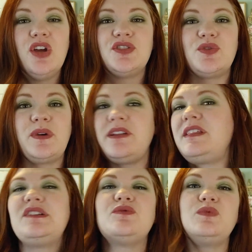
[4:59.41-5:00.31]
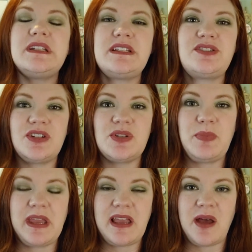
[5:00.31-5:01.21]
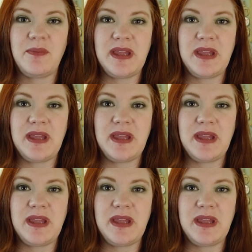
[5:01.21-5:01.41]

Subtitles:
So where things really start to pick up